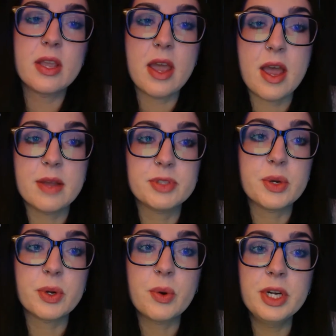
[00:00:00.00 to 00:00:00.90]

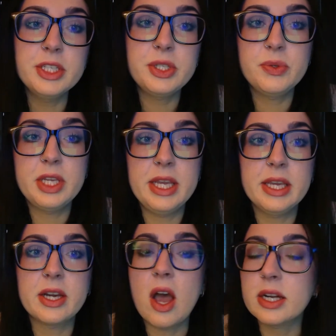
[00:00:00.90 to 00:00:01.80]
So according to the
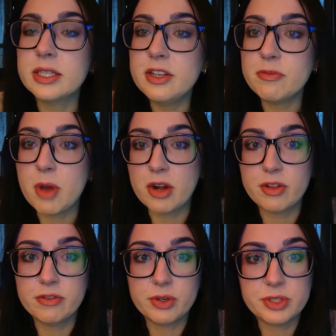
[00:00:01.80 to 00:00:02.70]
cognitive
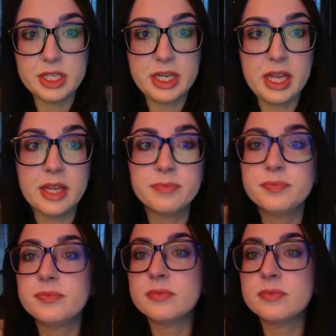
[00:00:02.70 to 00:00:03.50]
model of OCD,